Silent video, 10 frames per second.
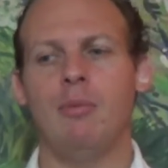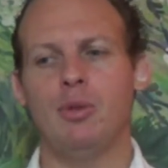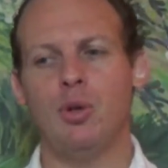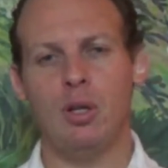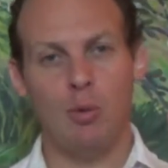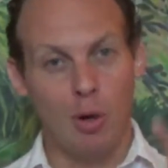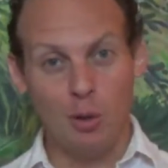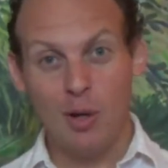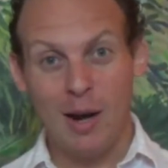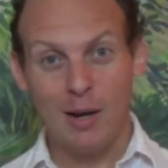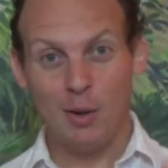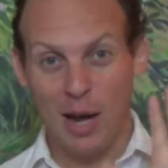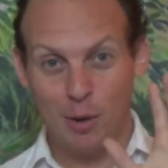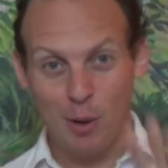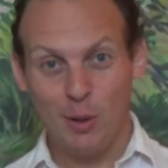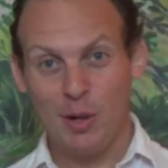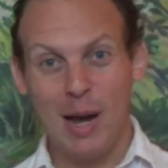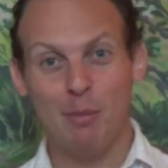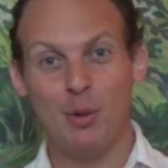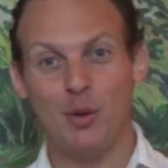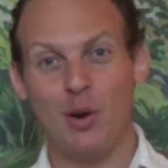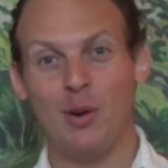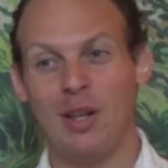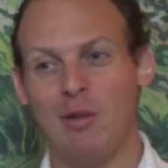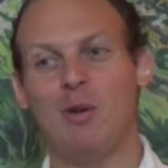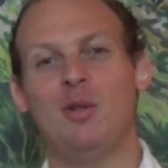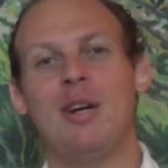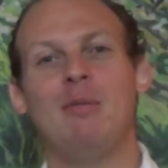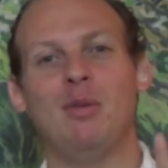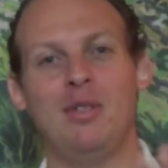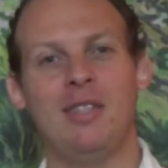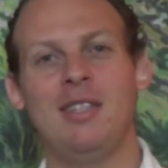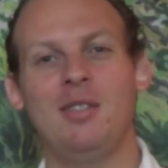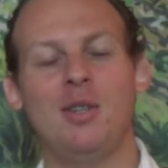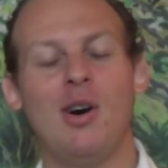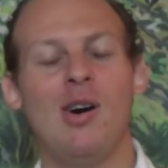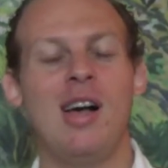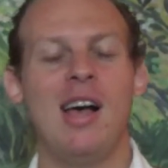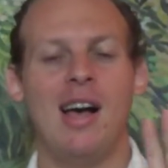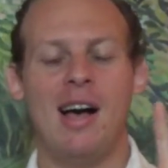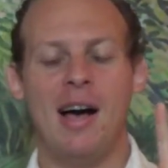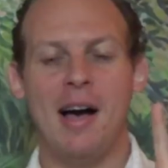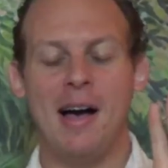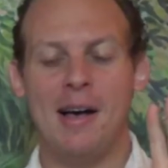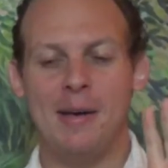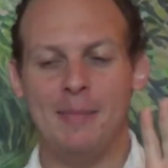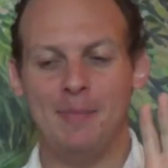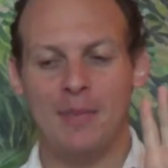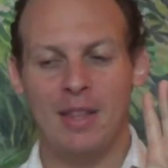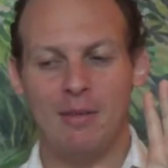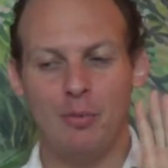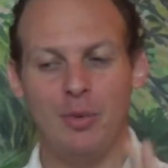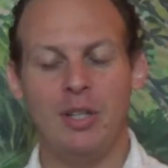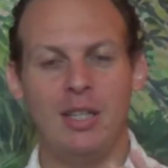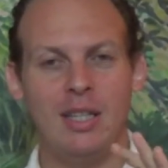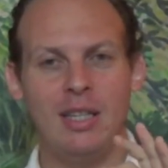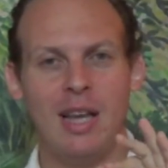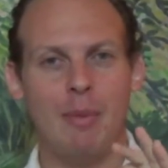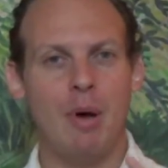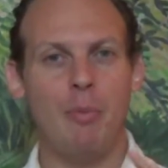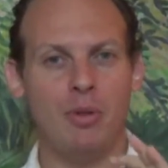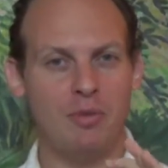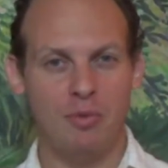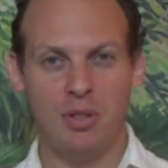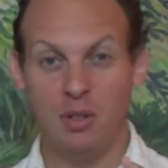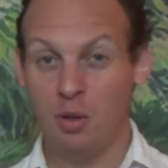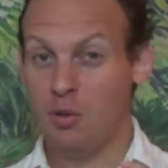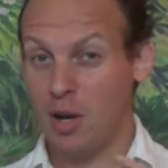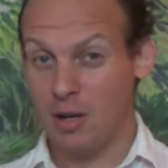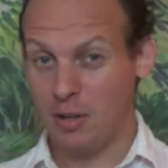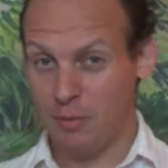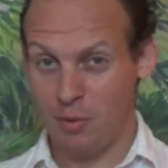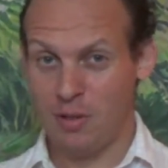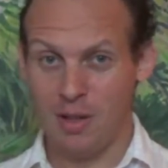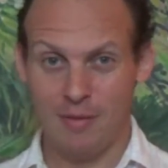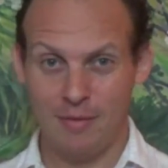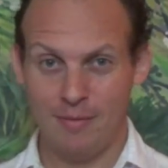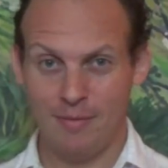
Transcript: So I don't want your app to struggle. I want your app to succeed. So really come up with a really good strategy for this stuff,